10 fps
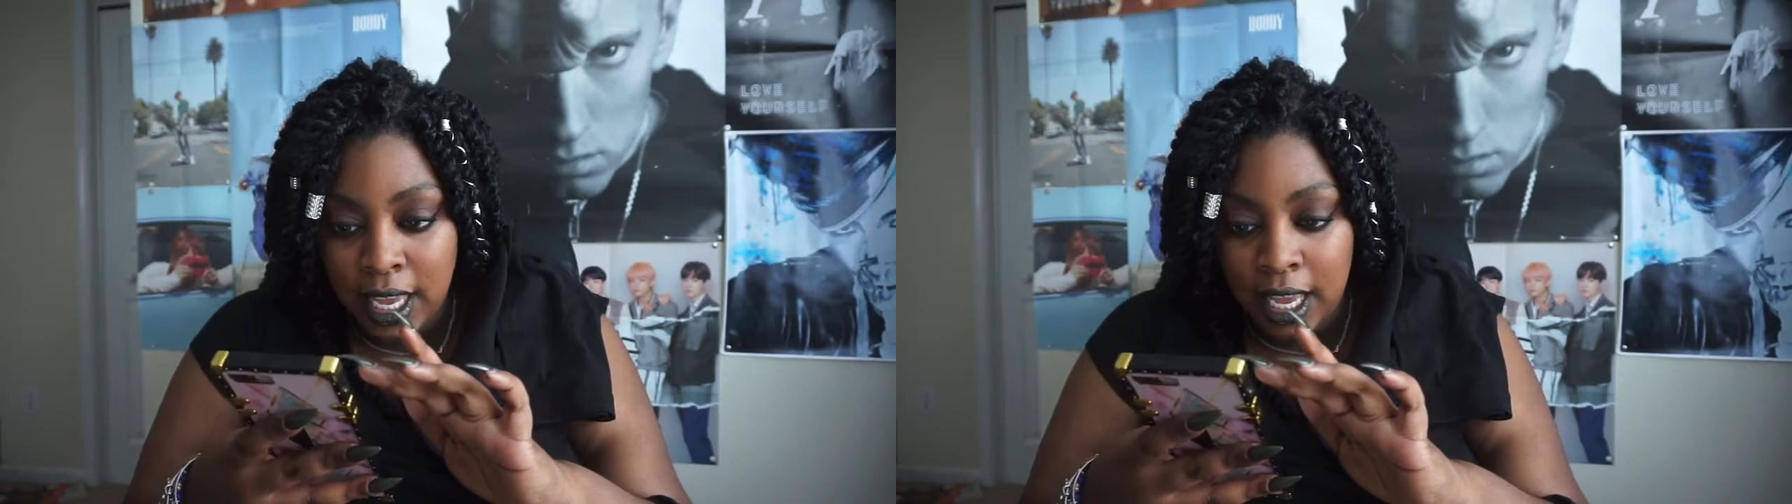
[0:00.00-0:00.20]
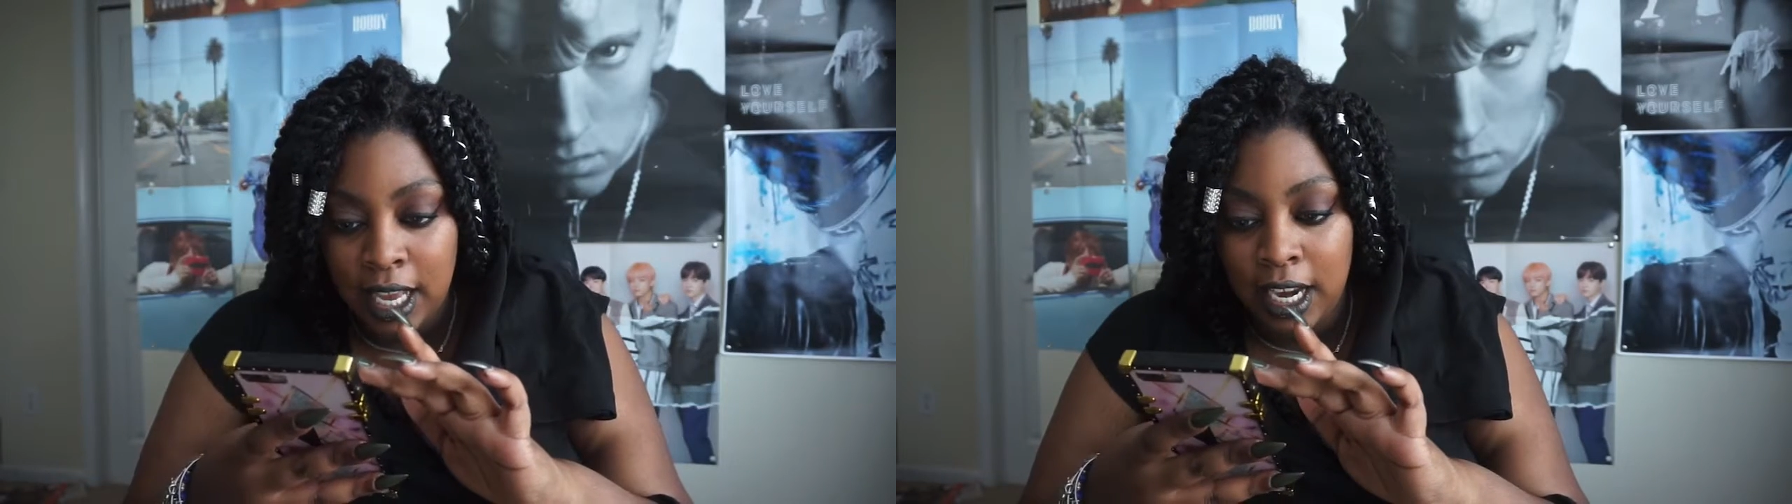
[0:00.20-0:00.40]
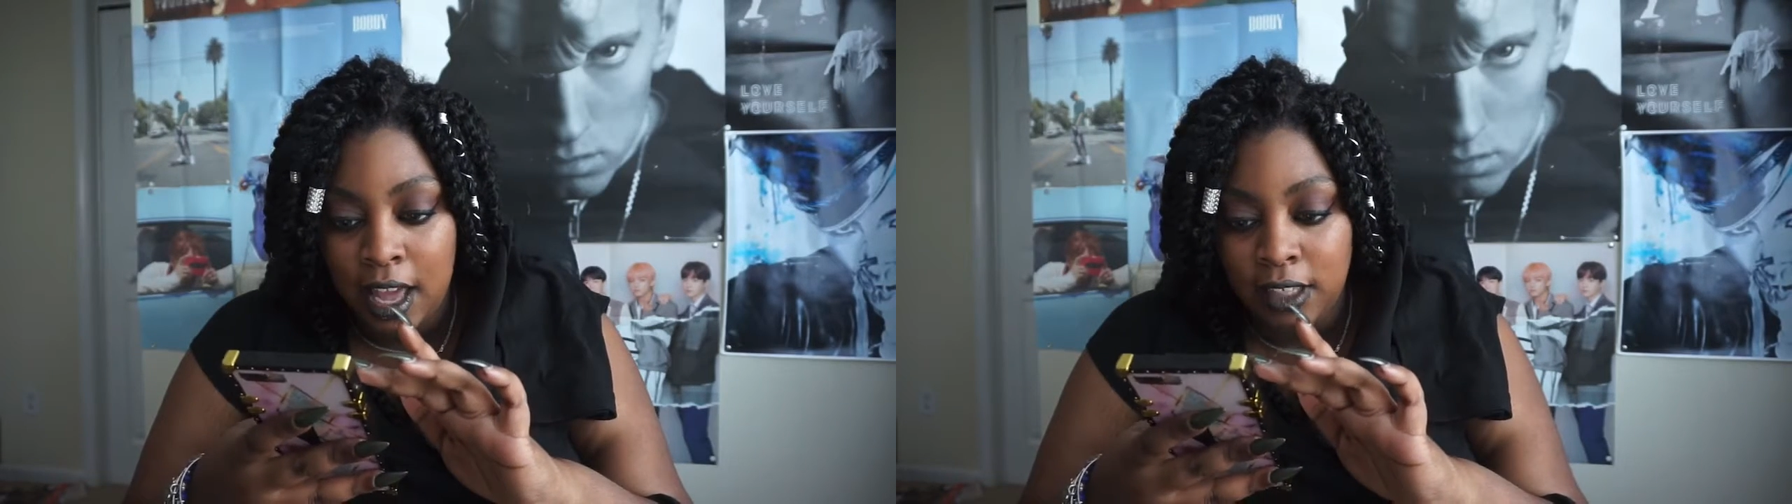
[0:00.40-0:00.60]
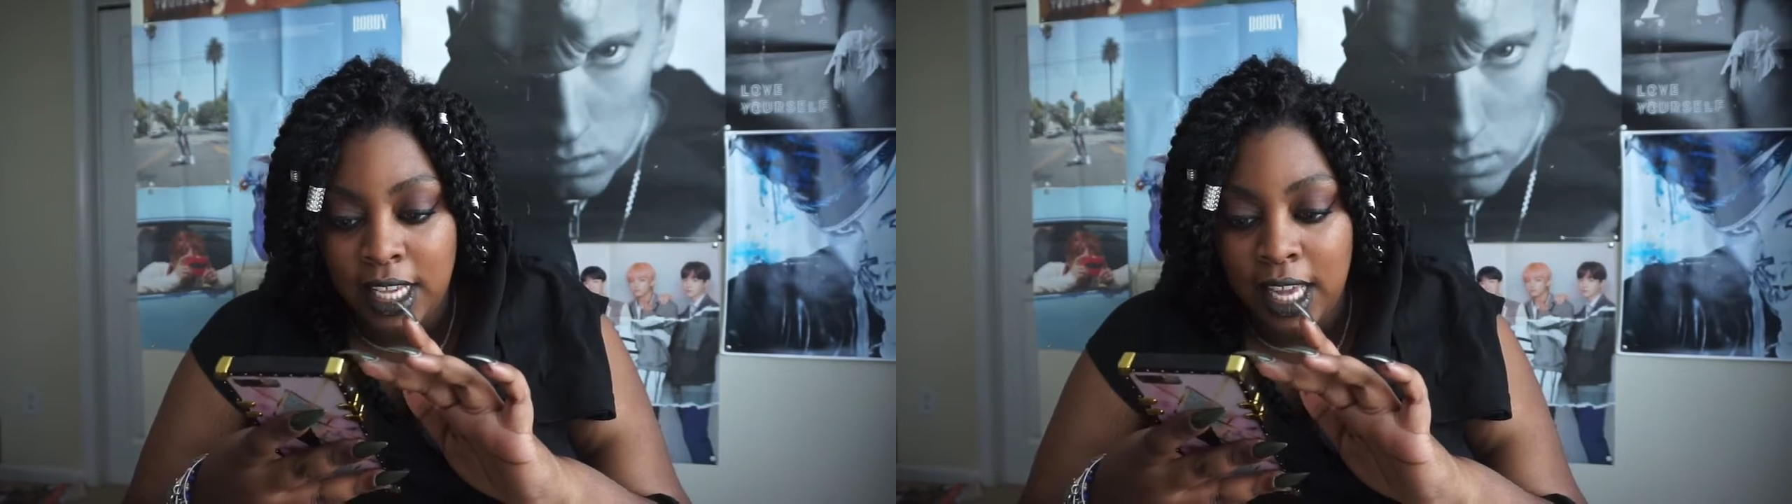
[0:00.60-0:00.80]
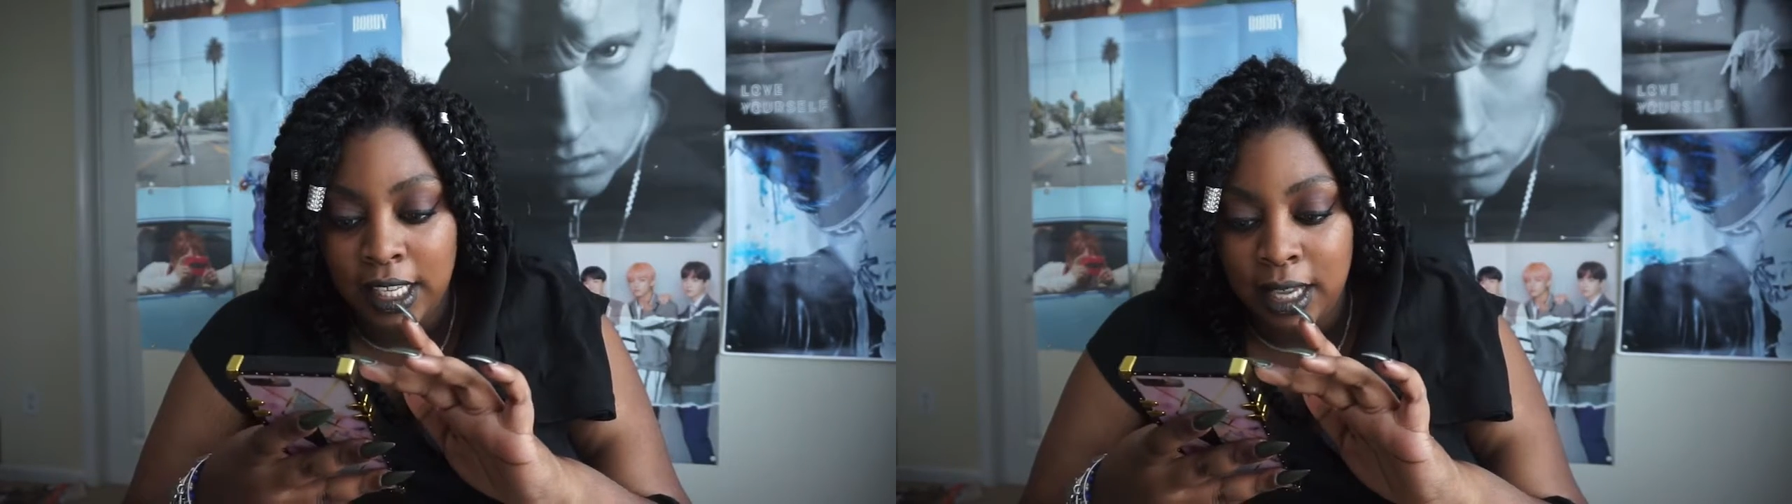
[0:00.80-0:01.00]
and then I'll
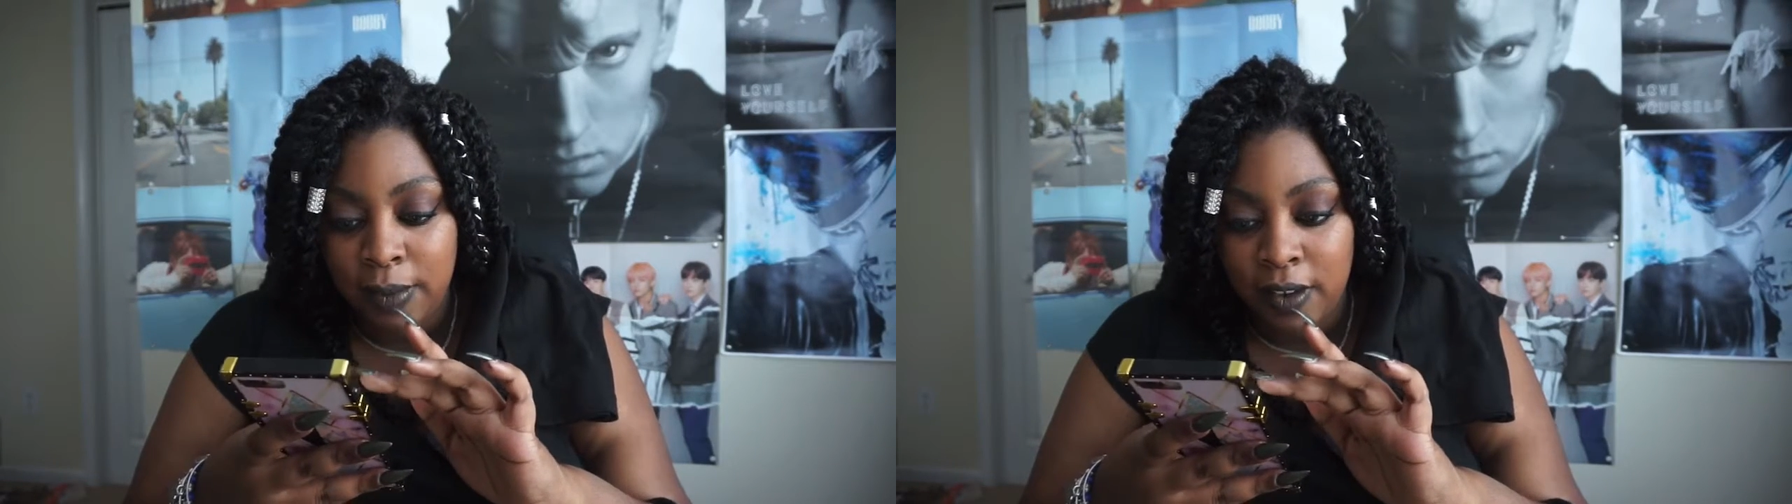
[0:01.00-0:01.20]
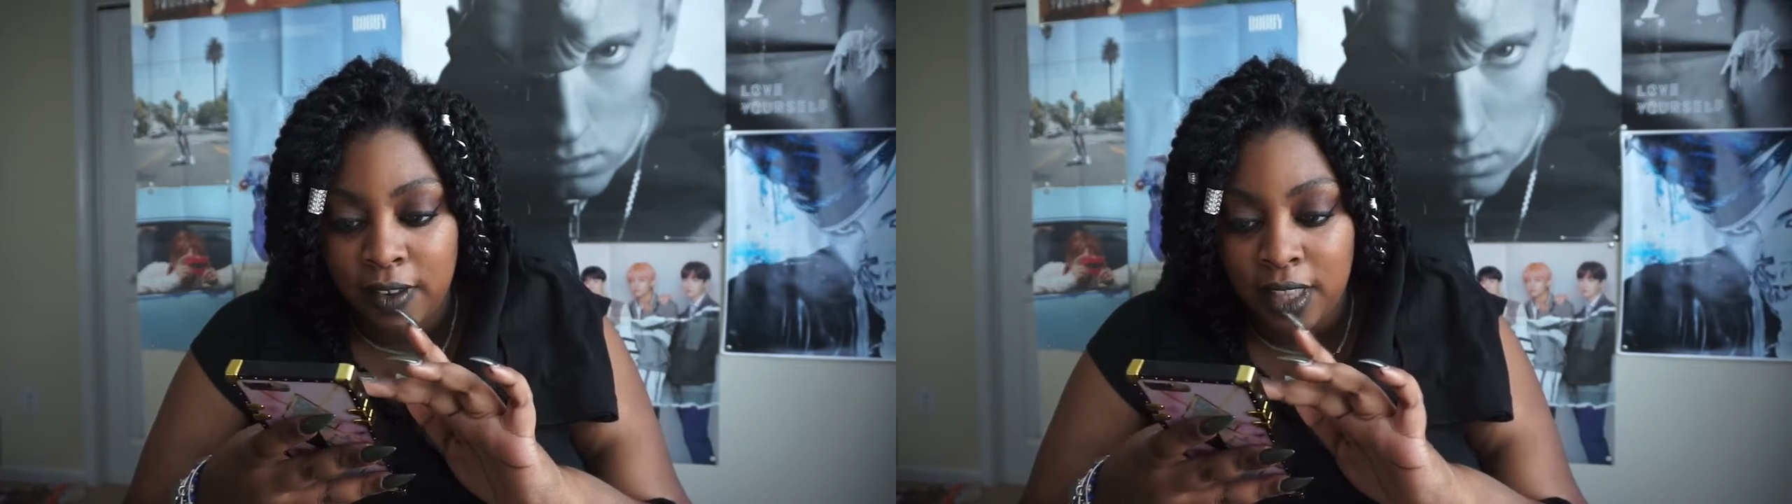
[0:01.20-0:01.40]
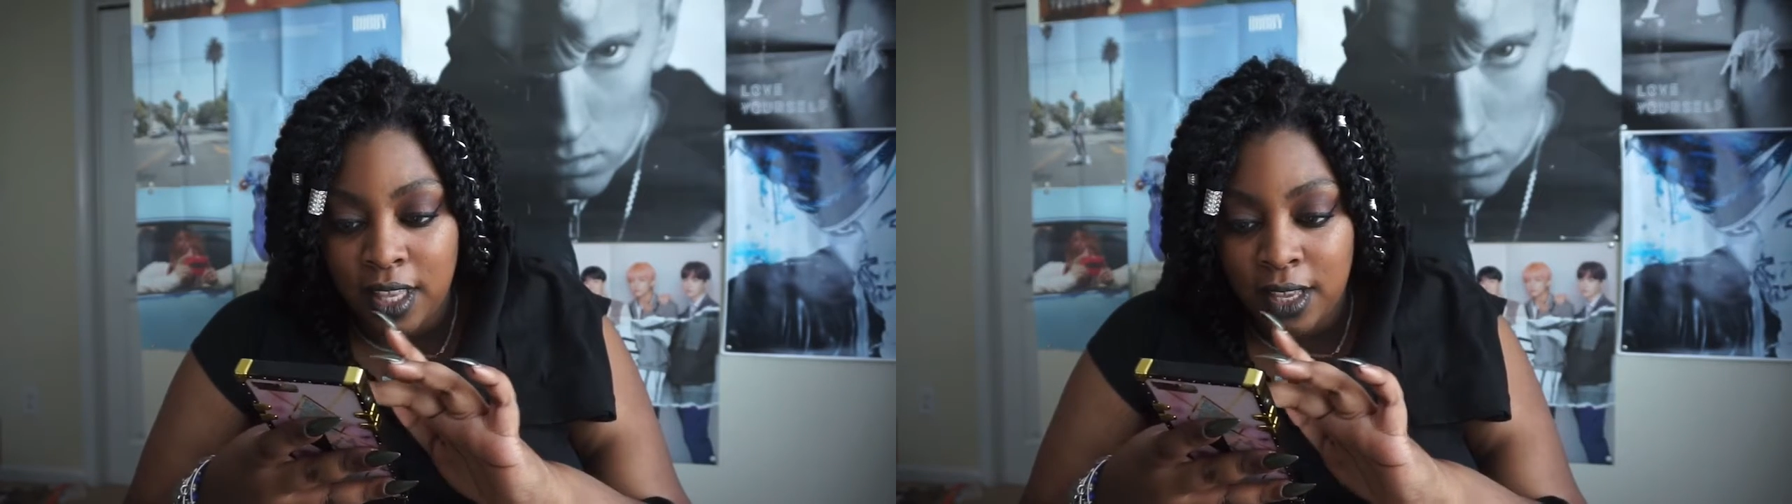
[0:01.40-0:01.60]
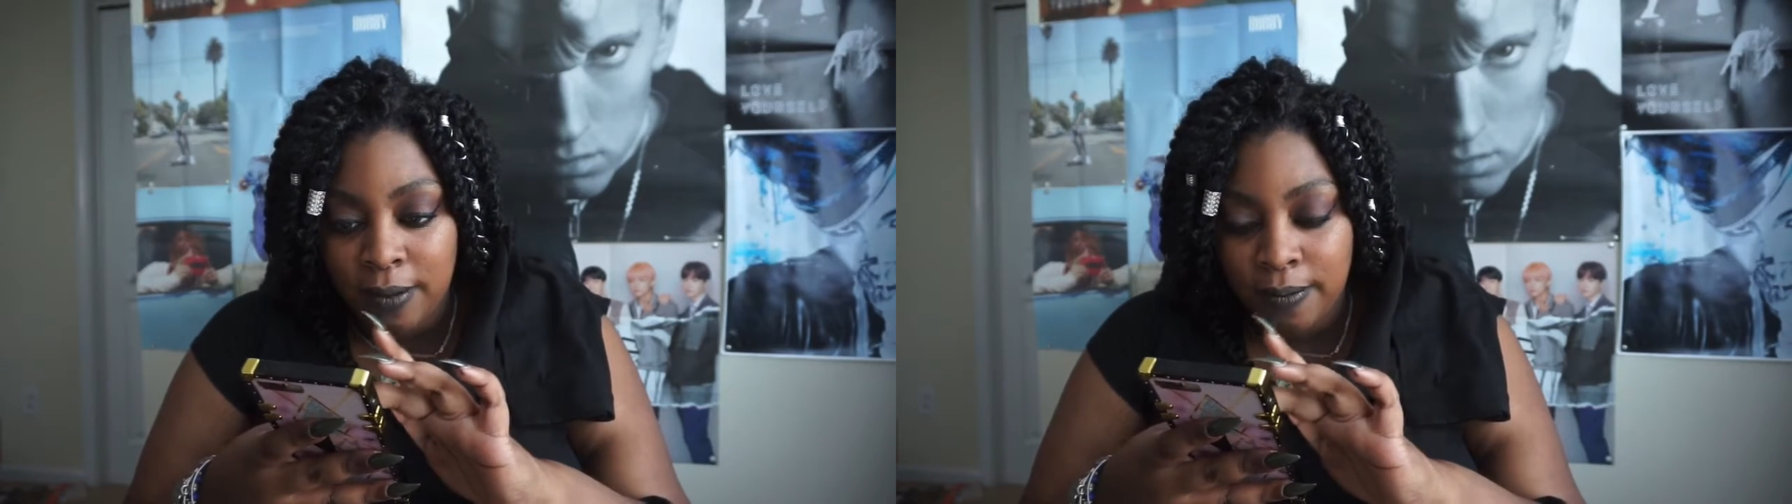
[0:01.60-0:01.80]
tally up everything.